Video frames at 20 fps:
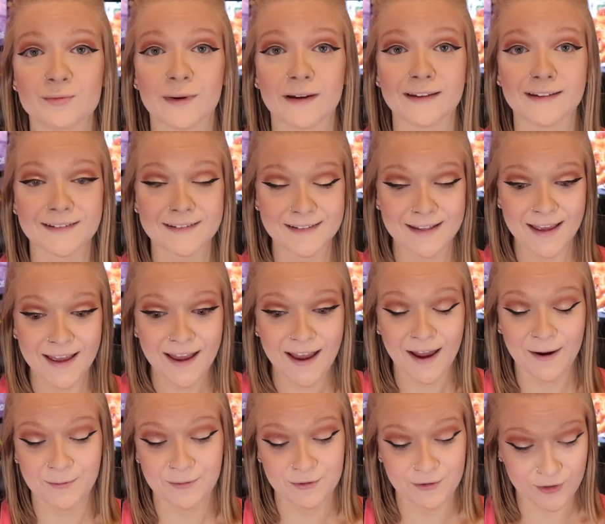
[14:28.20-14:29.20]
wings.
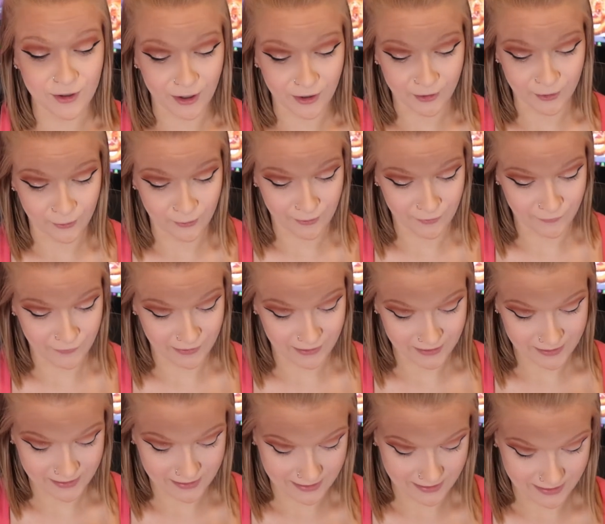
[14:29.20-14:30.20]
I was not going for
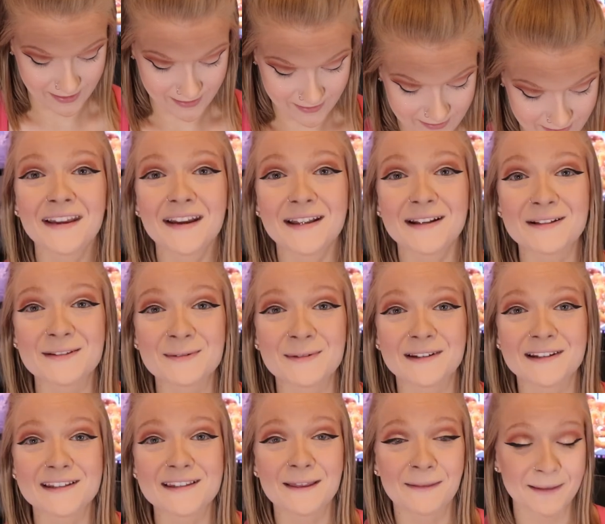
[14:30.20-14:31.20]
this today. I just
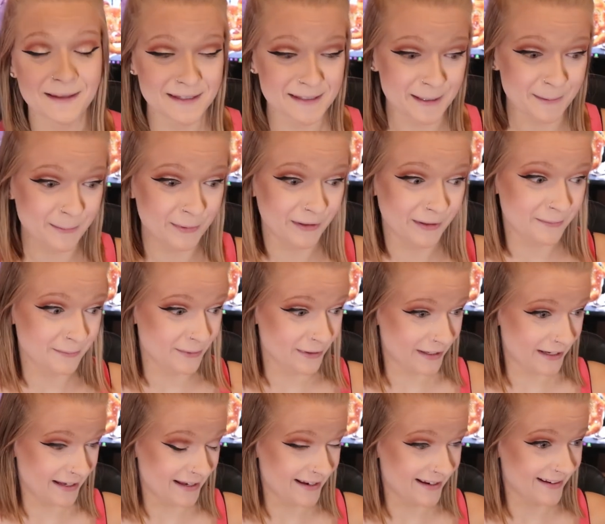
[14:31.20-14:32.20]
wanted something simple and
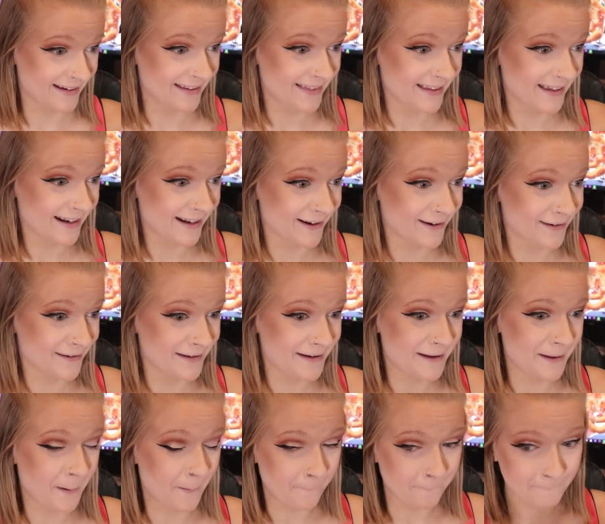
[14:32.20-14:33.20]
pretty and then I
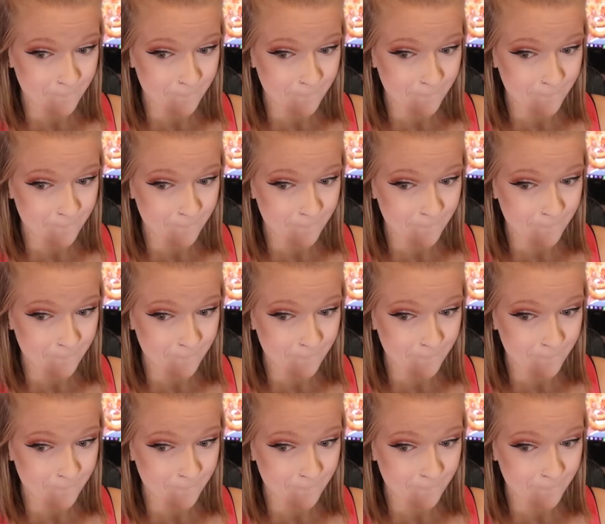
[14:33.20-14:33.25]
got